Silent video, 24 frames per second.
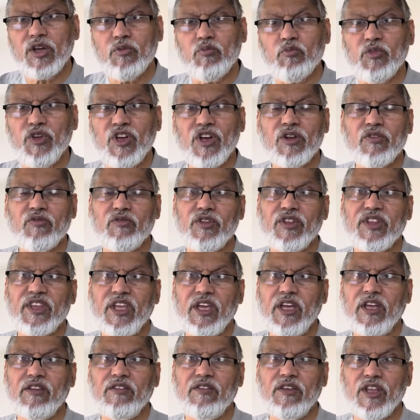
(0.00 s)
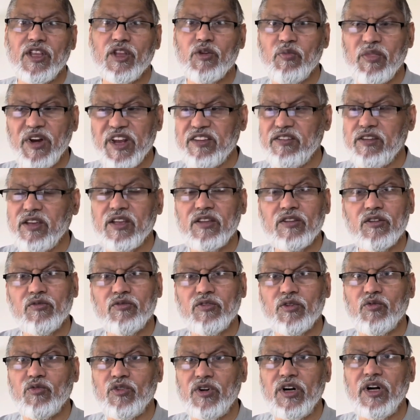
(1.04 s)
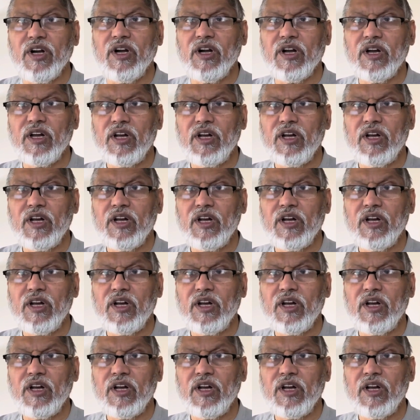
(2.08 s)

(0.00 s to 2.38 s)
beautiful things and the blessings of the world